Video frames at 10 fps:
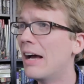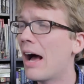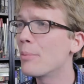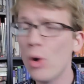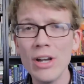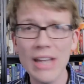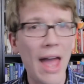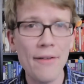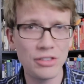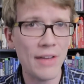I'm going to
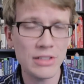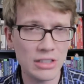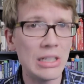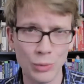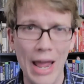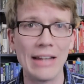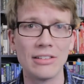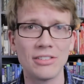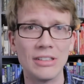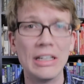have 17
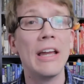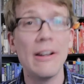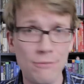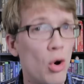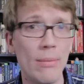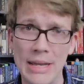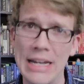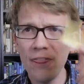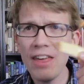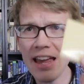rants in 4
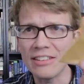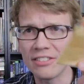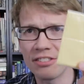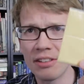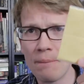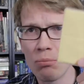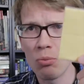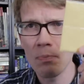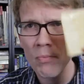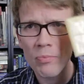minutes. This!
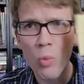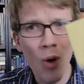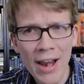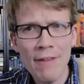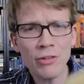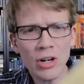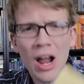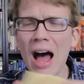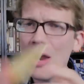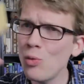
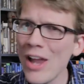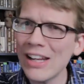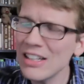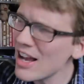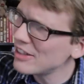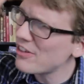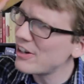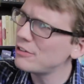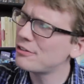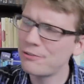Whatever, I recognize that
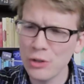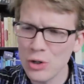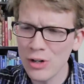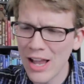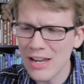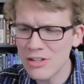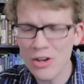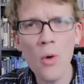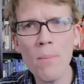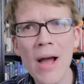it is food. I
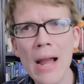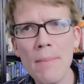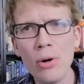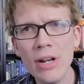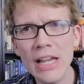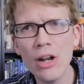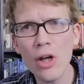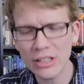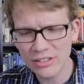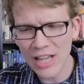don't mind putting it
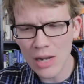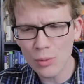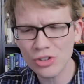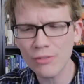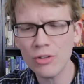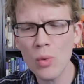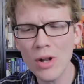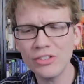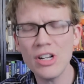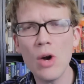on a sandwich every
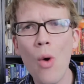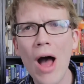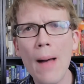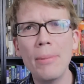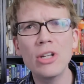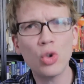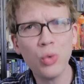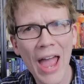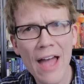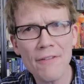once in a while, but
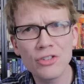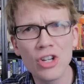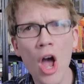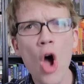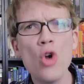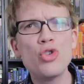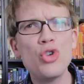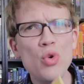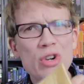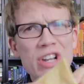Kraft,
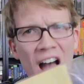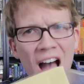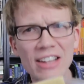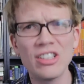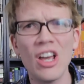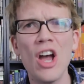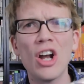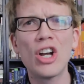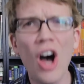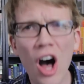do not
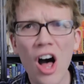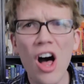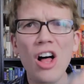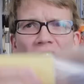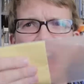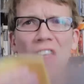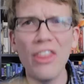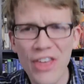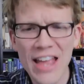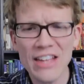call
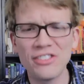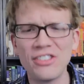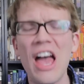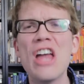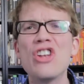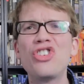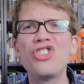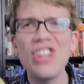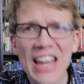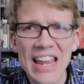this
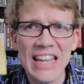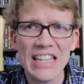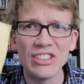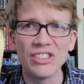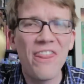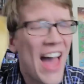cheese.